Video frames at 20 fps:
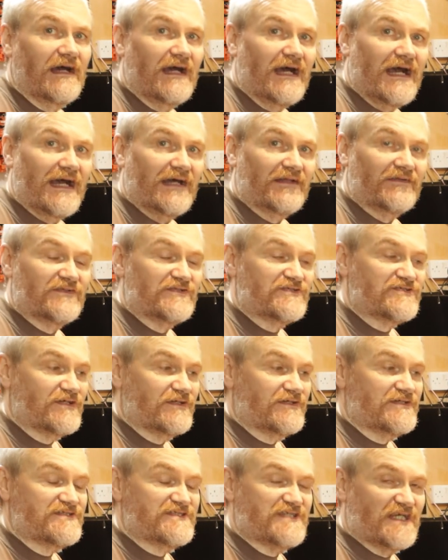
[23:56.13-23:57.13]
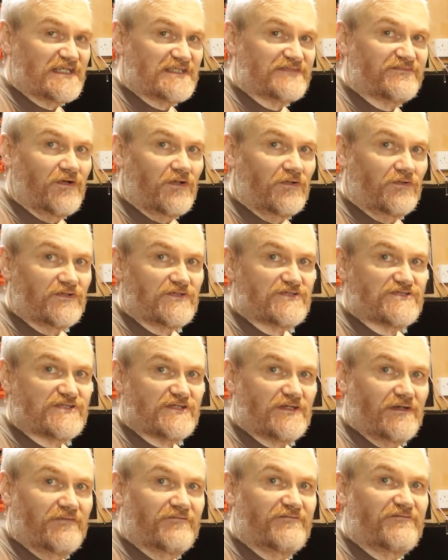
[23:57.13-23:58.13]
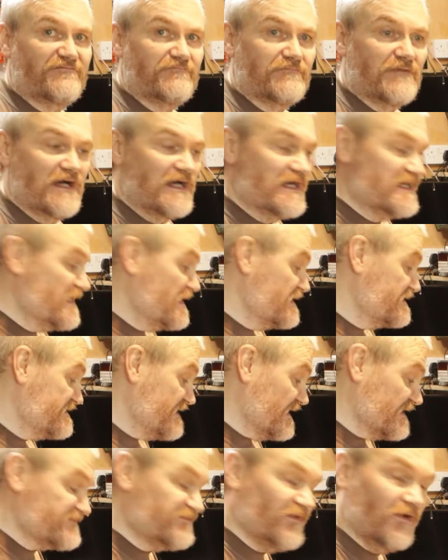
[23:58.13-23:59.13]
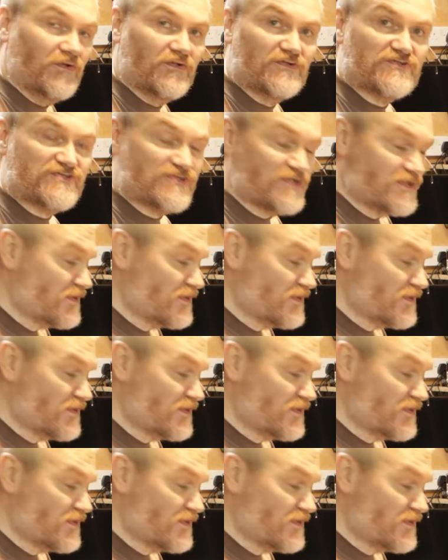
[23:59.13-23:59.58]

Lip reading: and 6 volts and 6 volts.